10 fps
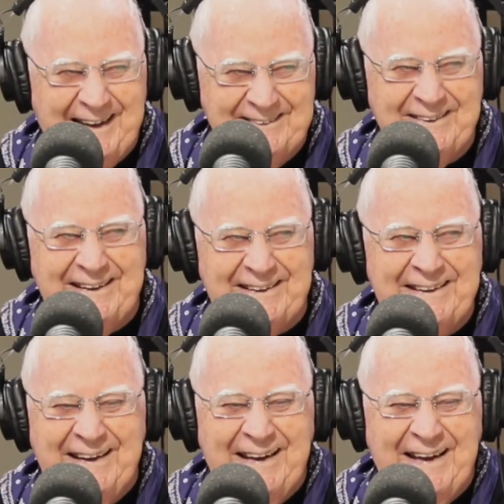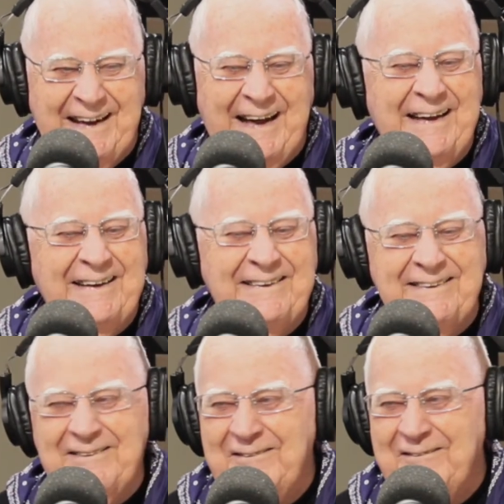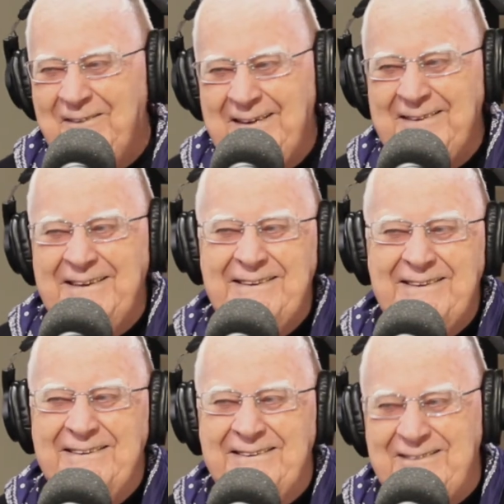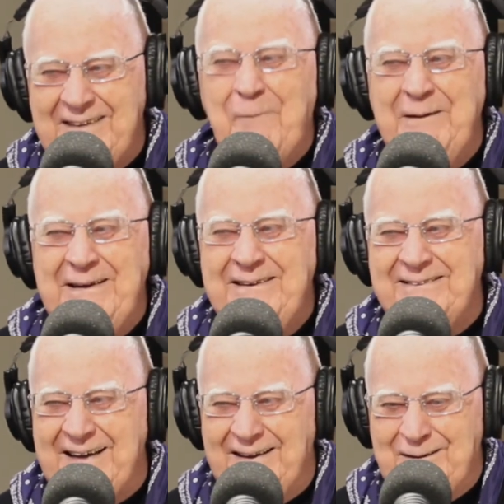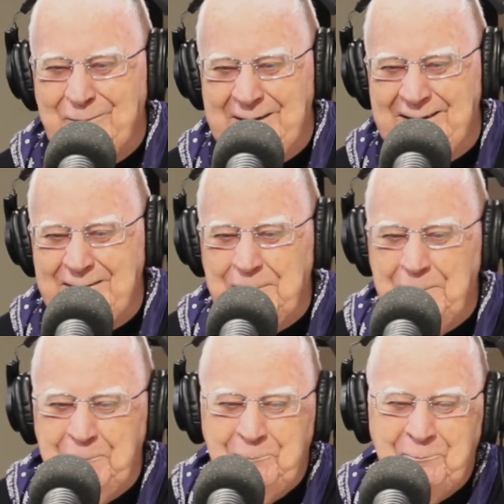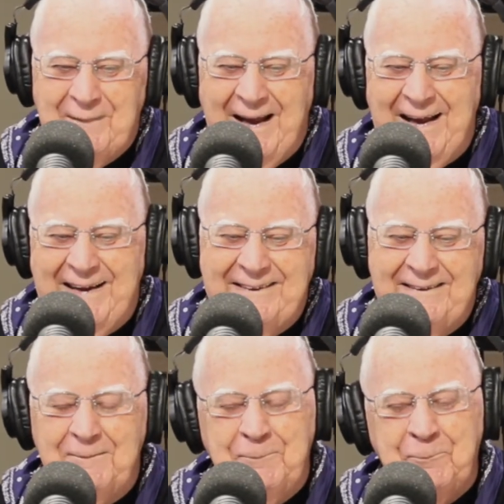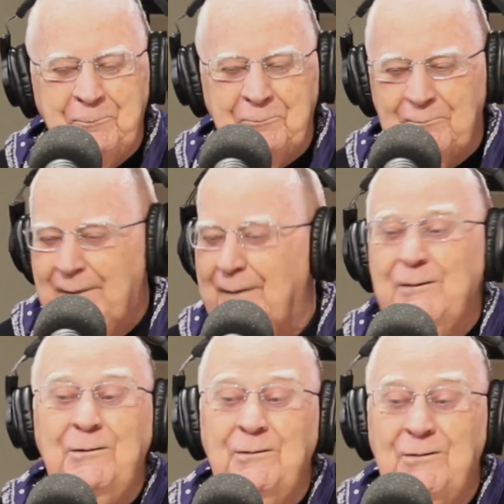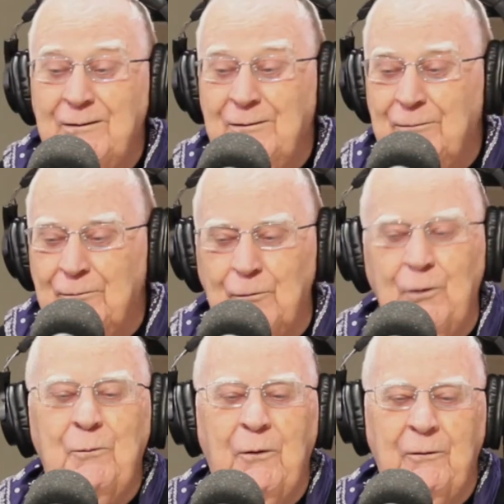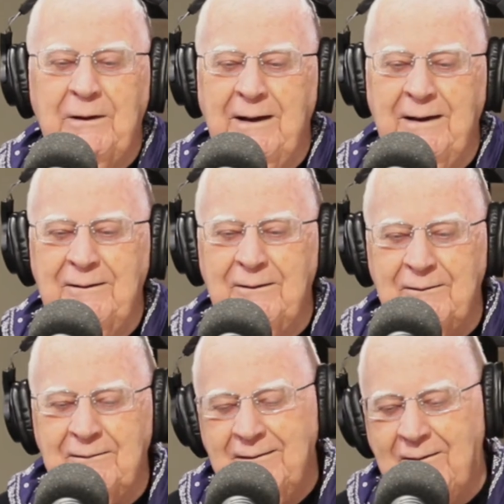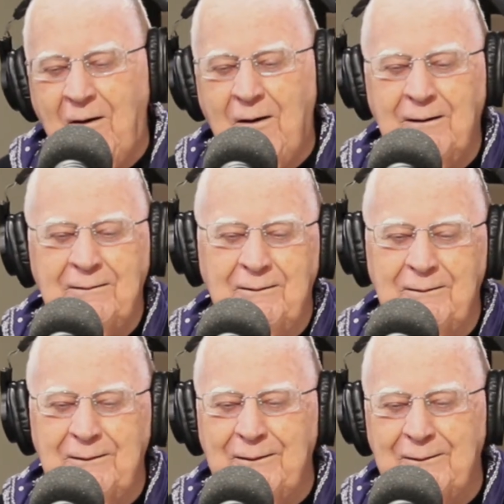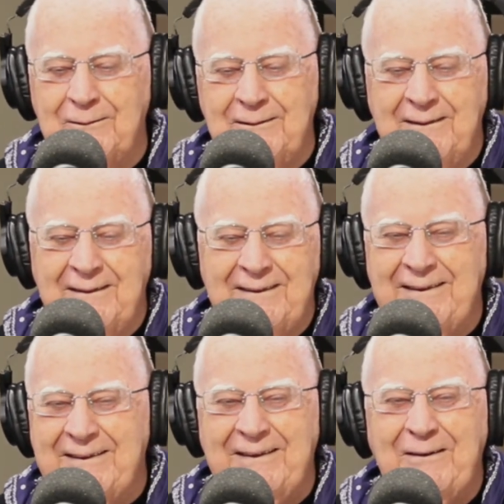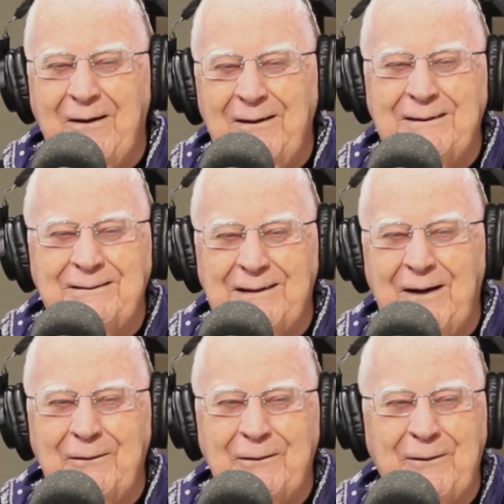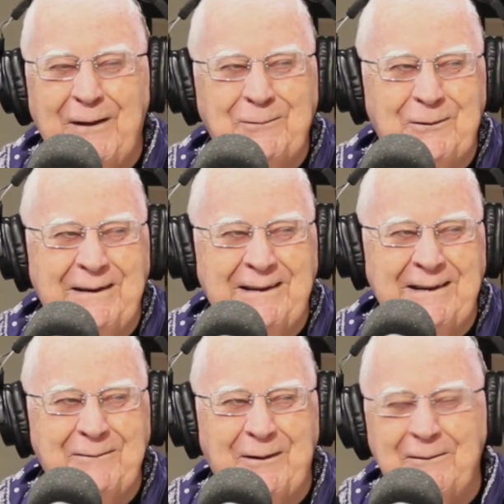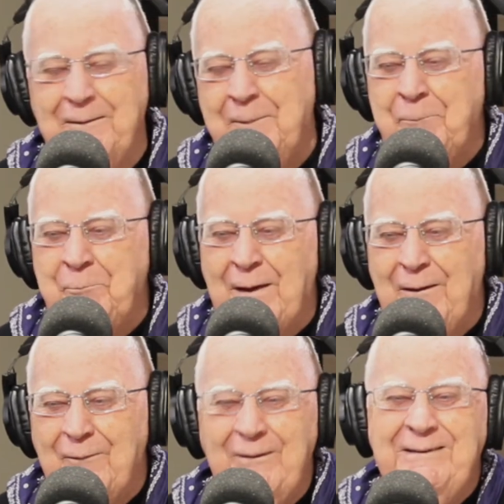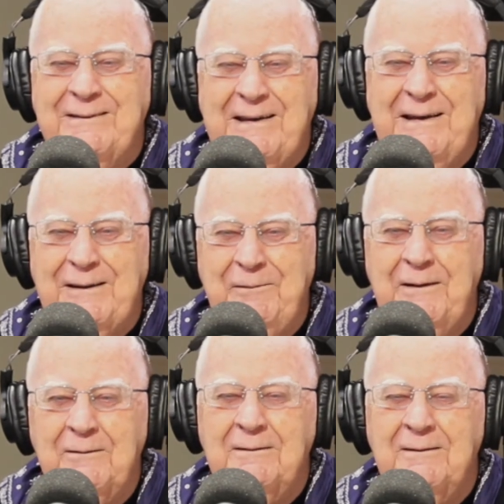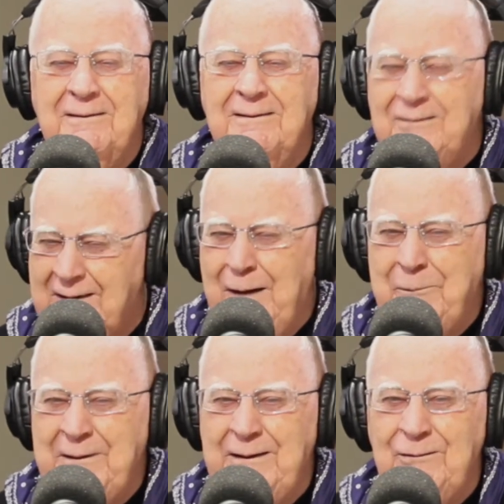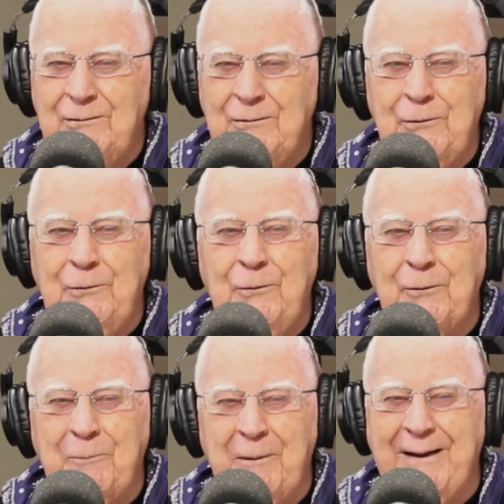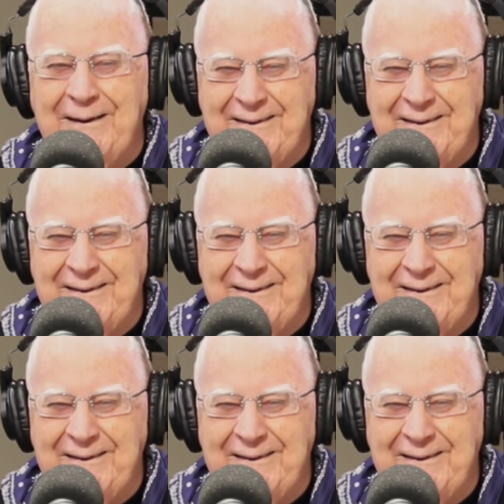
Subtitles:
Right. And finally, the Japanese got the bid. Oh. And this is just rumor again, or thought, or, you can call it sour grapes or anything, but we just kind of figured the Japanese knew who to pay.